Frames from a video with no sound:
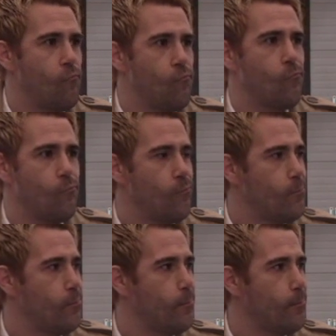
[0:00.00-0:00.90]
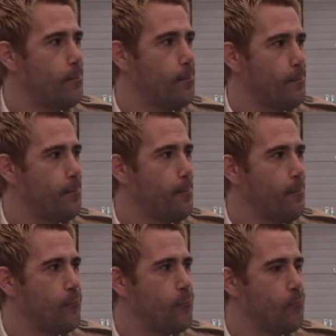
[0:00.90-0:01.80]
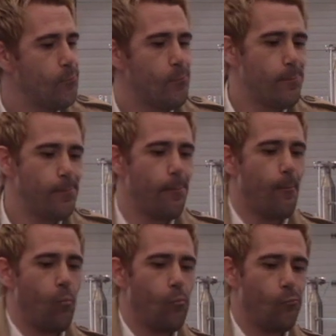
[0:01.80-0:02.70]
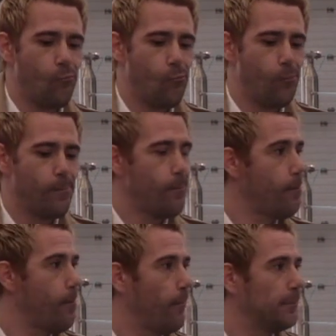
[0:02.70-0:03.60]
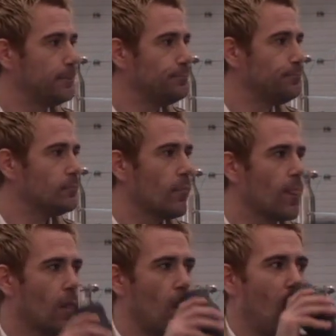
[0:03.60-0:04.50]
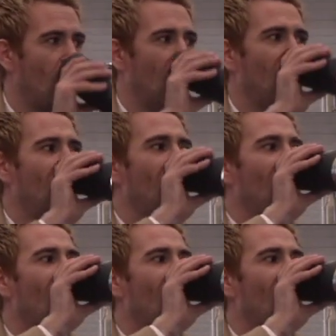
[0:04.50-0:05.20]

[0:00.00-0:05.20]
Speaking of that baggage, how much of that is from what we've seen from,